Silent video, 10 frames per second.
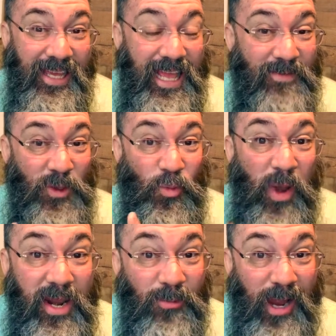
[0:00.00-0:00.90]
If you
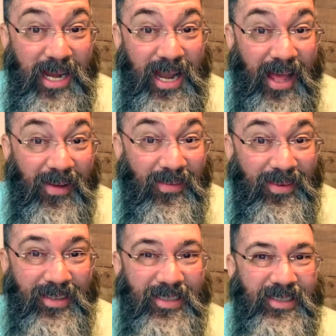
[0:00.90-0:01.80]
read it right now,
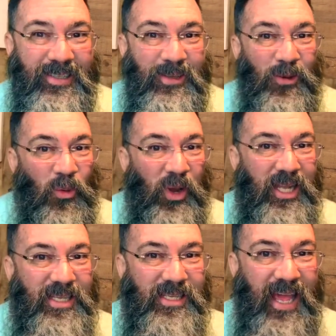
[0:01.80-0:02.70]
would
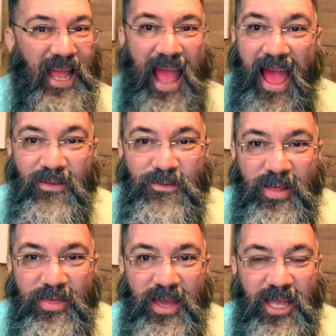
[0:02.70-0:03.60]
it say
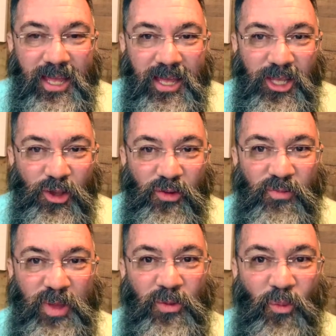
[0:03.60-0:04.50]
everything you've
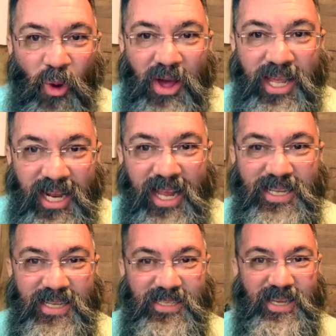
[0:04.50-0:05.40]
been wanting it
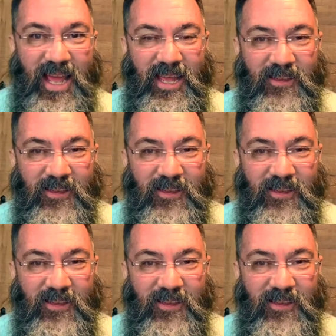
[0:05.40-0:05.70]
to say?